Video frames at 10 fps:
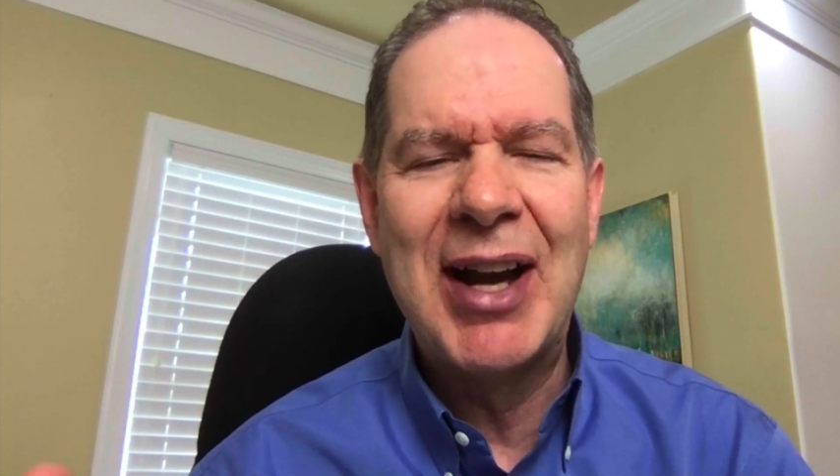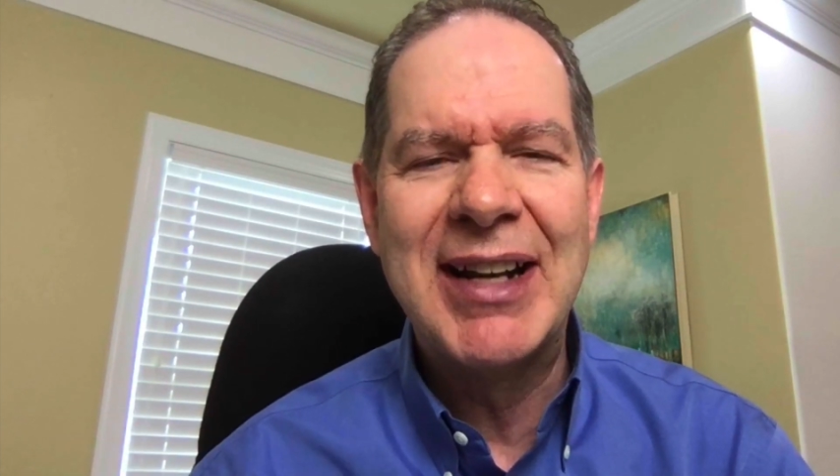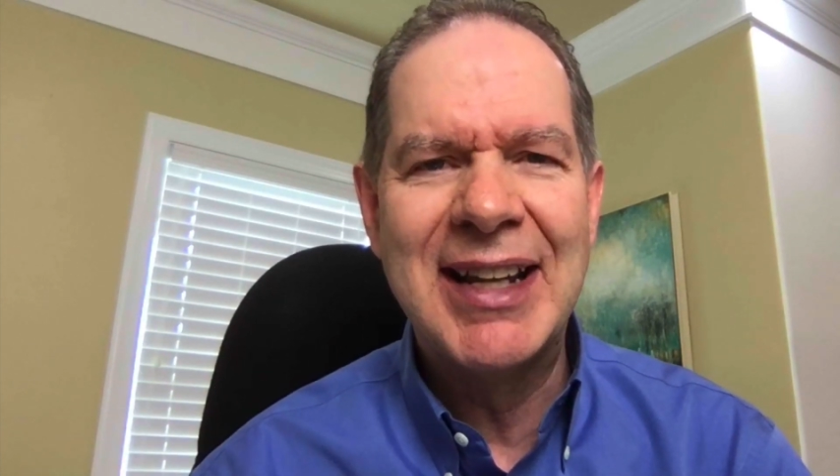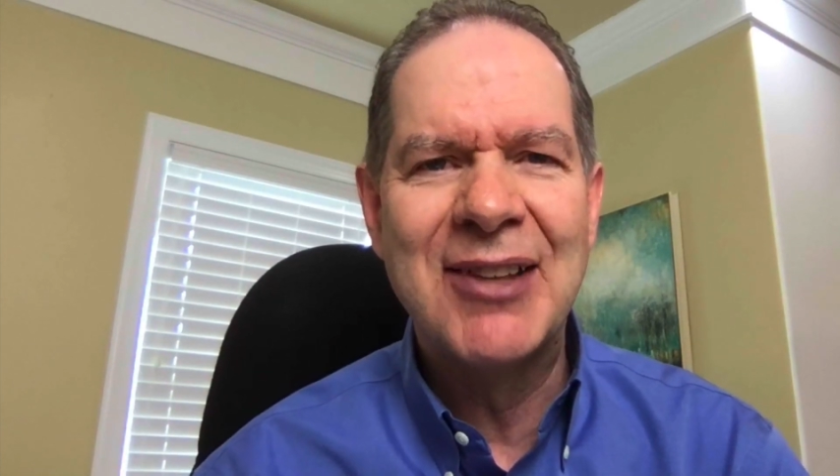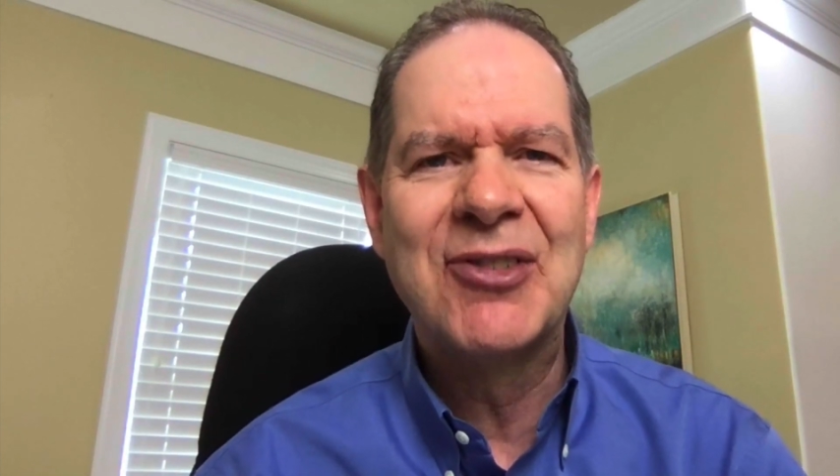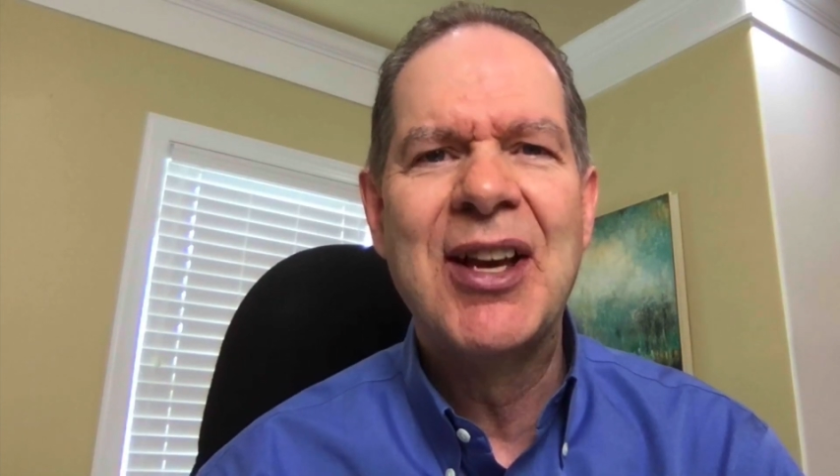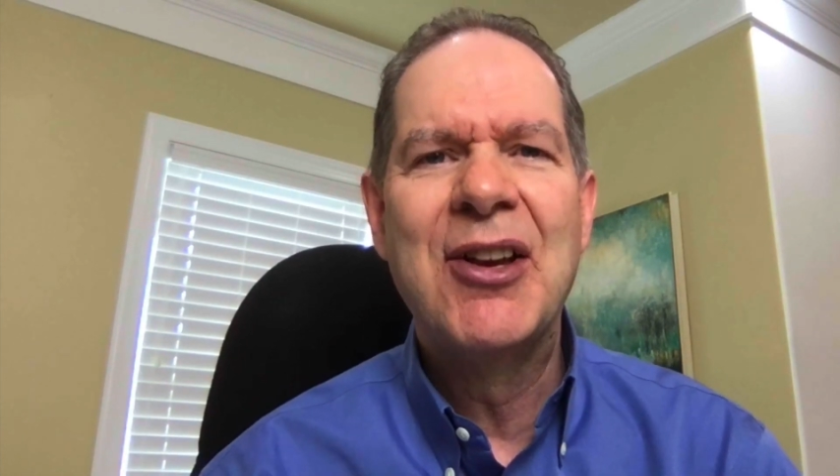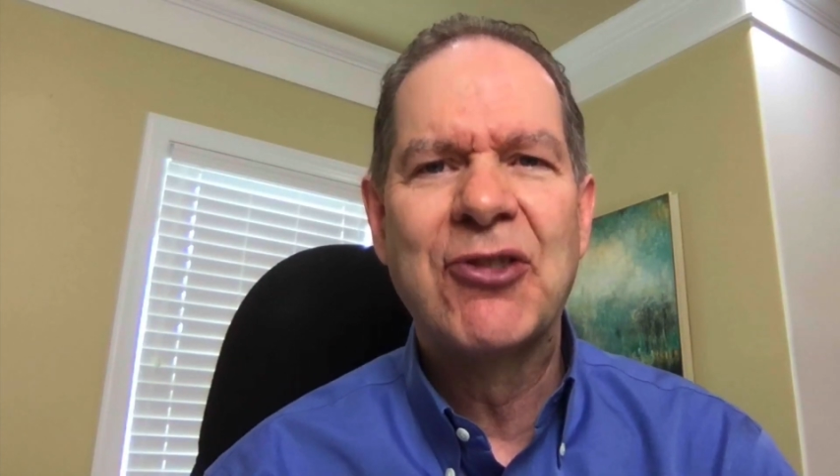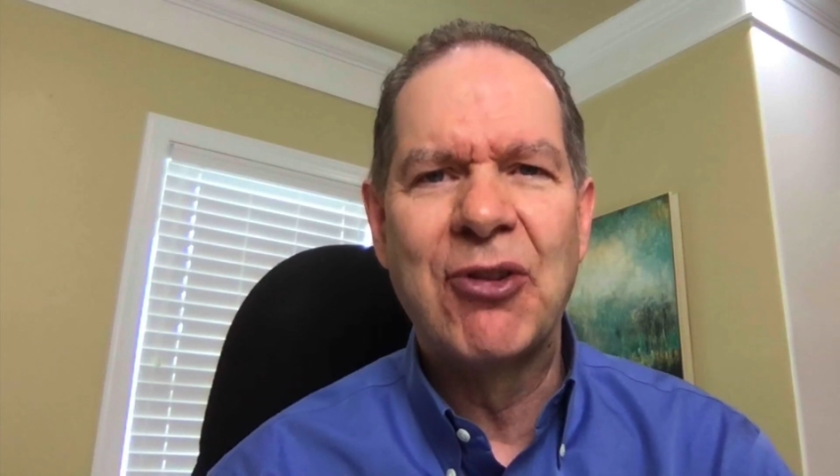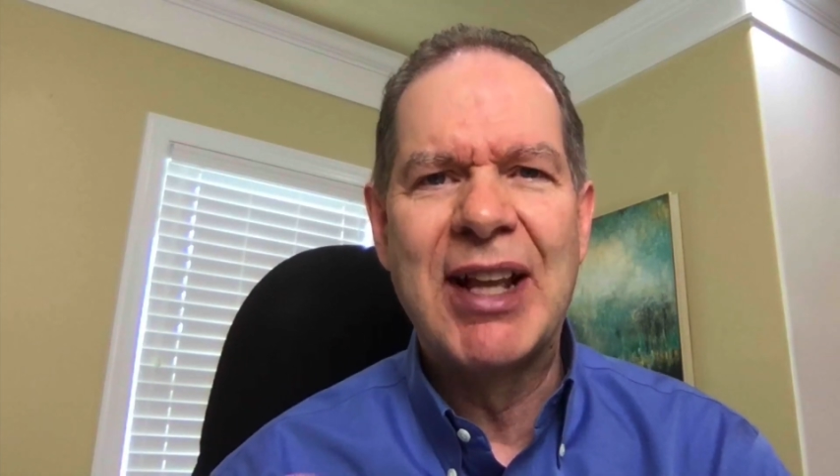ideas.
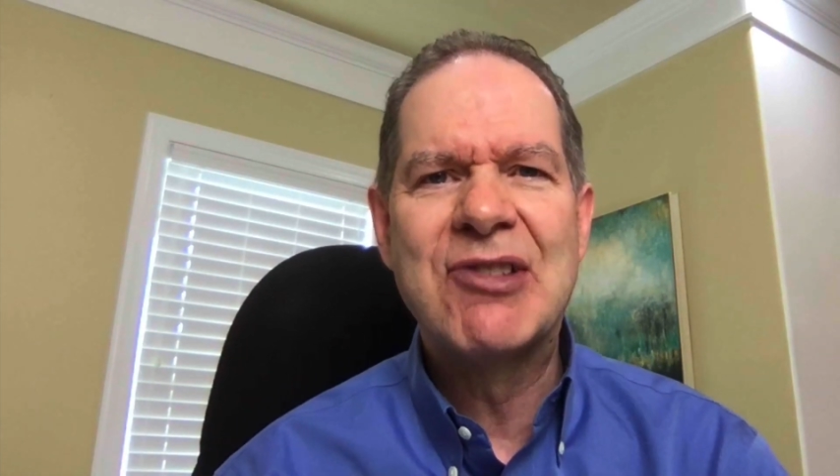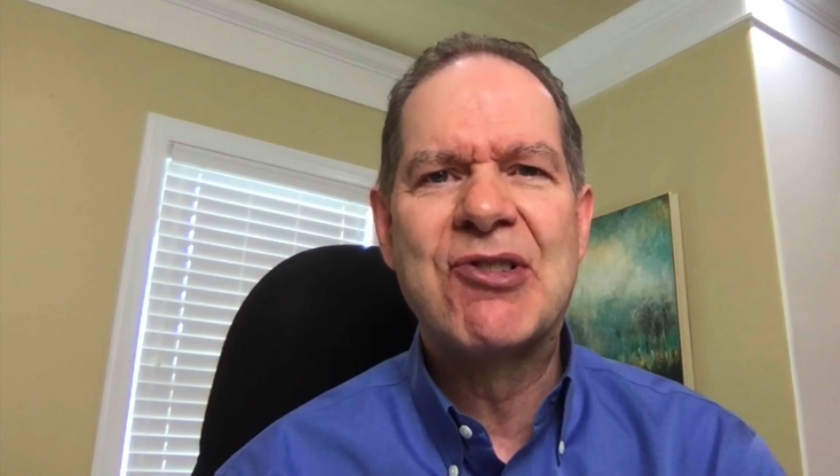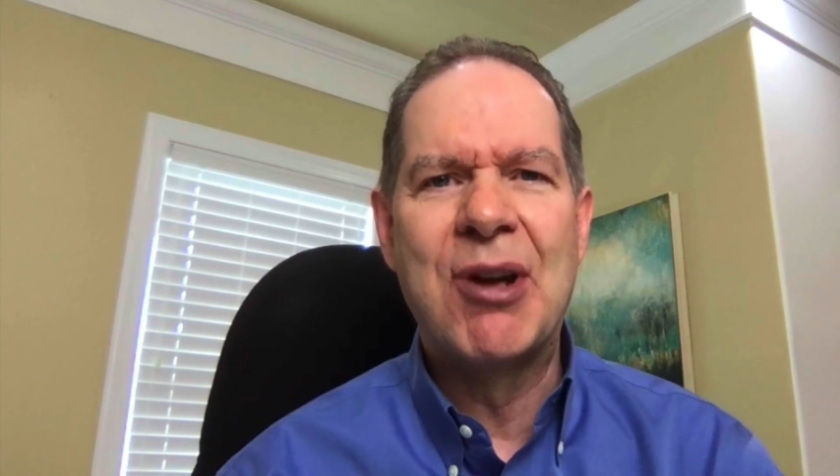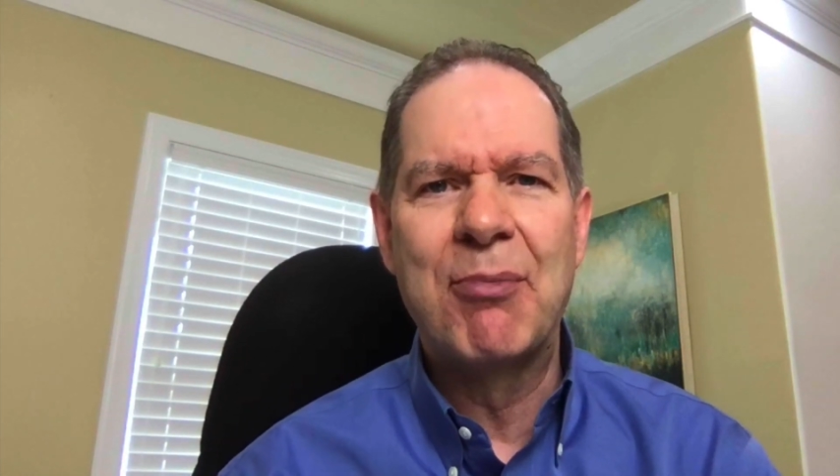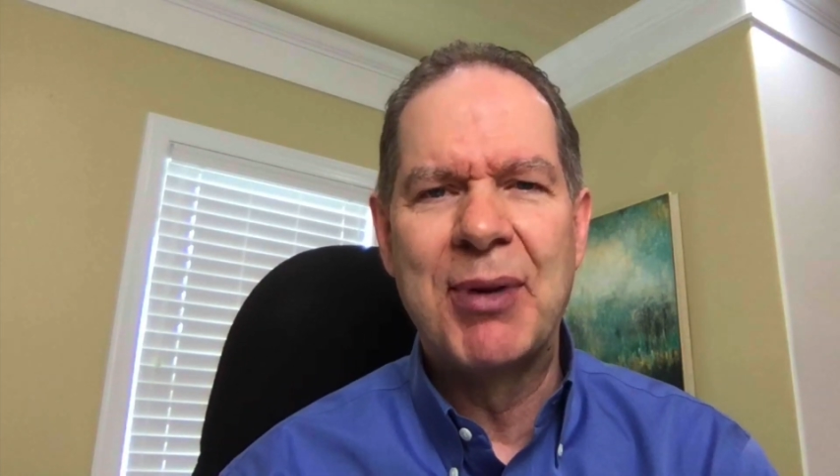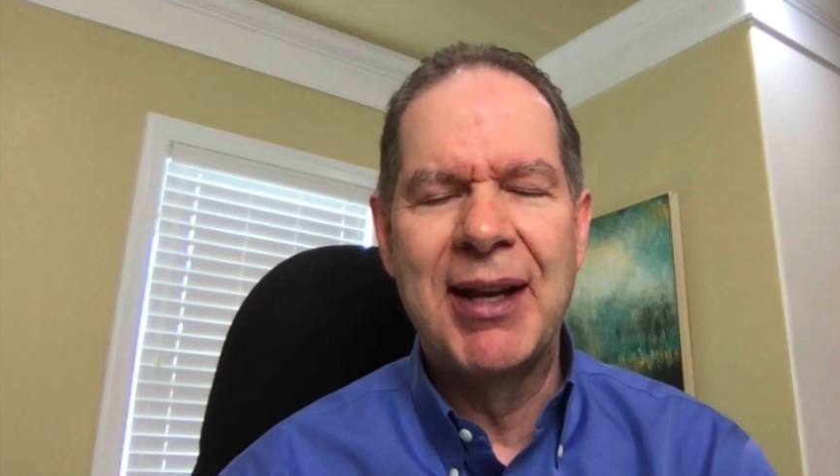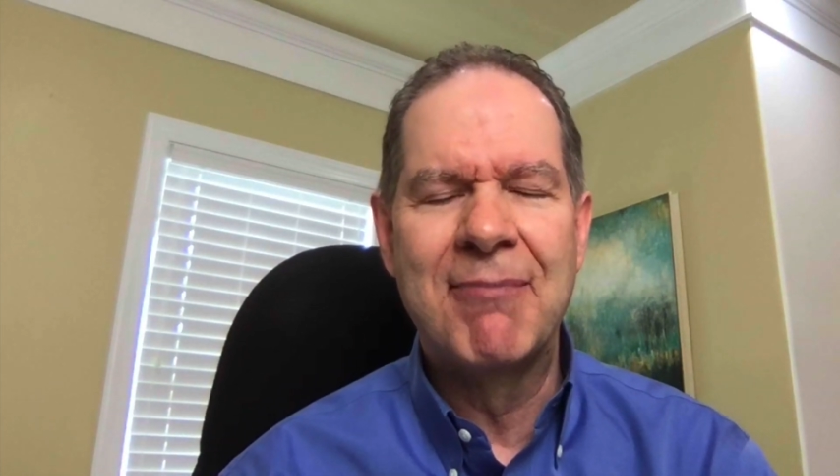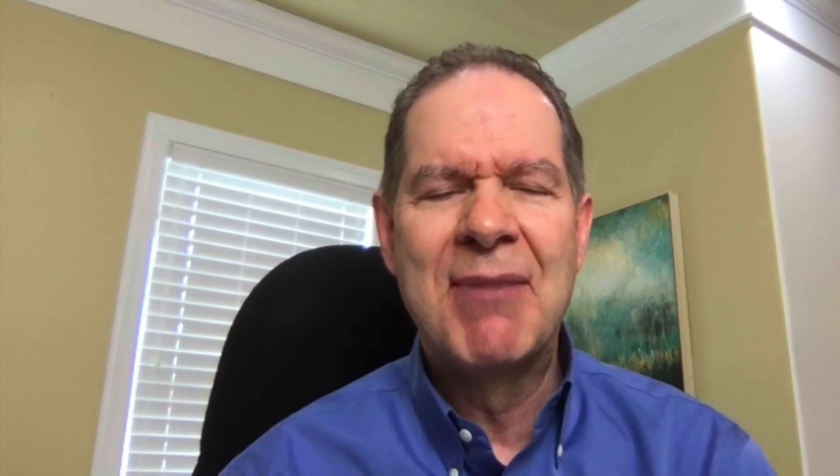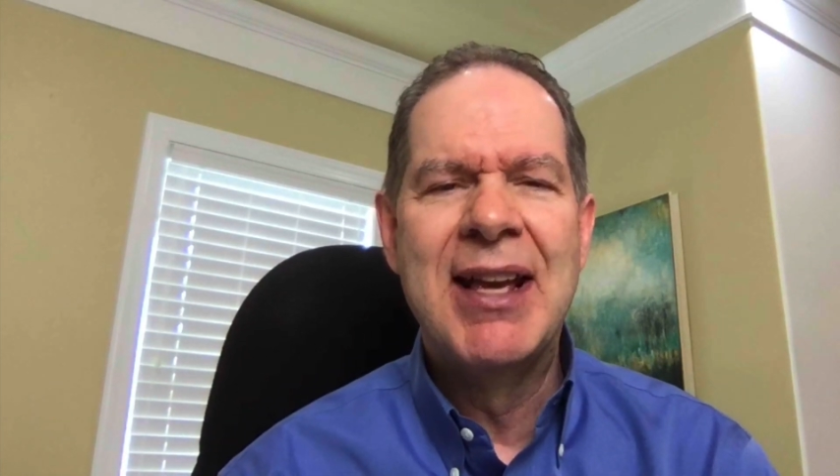So let's jump in.